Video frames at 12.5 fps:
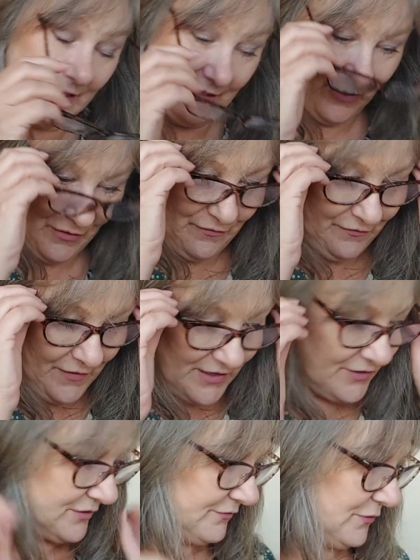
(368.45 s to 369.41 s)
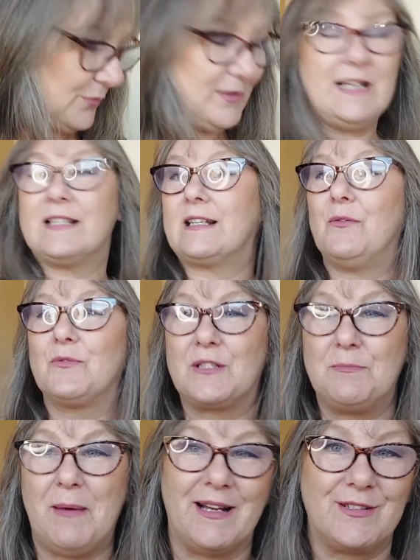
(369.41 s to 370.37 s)
so first of all, let's go on to
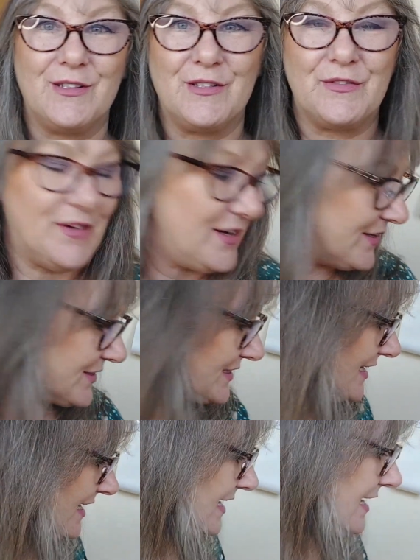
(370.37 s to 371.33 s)
the patterns first.